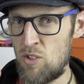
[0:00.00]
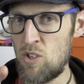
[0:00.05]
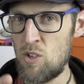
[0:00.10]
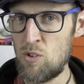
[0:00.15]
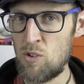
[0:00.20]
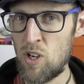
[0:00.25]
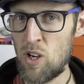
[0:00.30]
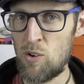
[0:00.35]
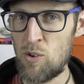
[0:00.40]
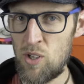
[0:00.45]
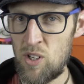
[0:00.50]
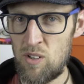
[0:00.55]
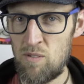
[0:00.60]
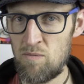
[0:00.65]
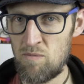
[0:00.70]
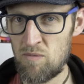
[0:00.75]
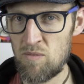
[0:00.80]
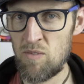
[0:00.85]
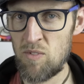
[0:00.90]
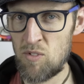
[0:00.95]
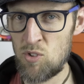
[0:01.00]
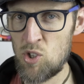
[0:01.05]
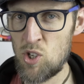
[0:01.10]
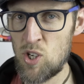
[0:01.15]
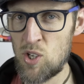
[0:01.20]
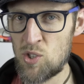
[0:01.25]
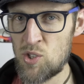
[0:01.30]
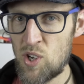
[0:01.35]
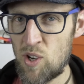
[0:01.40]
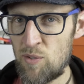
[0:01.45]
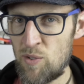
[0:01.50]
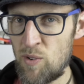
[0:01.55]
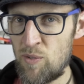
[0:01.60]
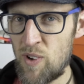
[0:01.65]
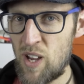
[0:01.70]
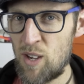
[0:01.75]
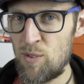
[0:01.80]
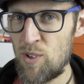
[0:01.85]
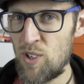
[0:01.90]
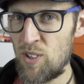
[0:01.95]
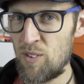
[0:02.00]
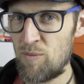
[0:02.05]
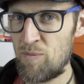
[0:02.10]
do go in. Do yourself a favour.